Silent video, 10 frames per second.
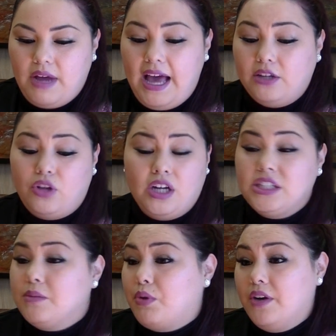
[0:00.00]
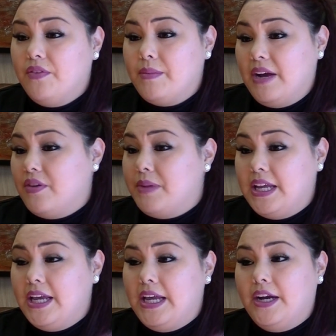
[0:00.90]
I had a lot of support from everybody
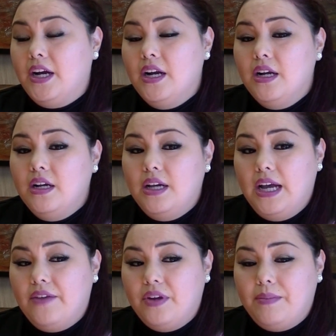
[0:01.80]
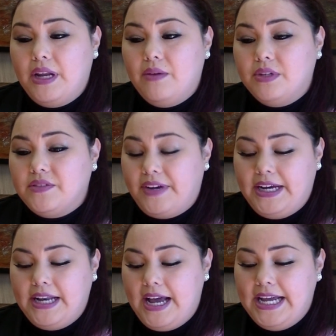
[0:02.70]
here. Everybody was
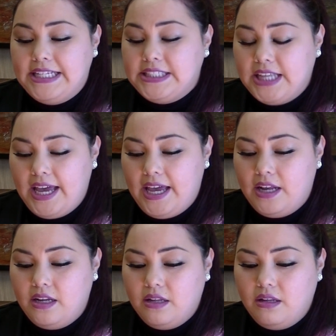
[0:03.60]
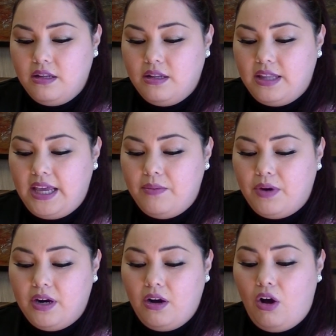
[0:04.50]
very nice and they
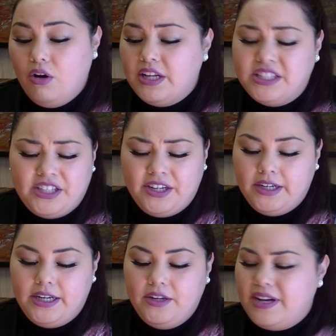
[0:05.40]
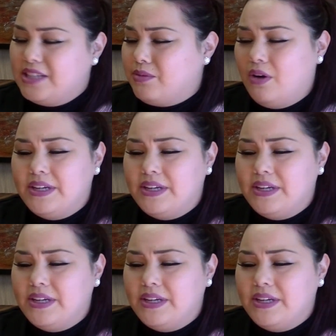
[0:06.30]
were all concerned. You guys were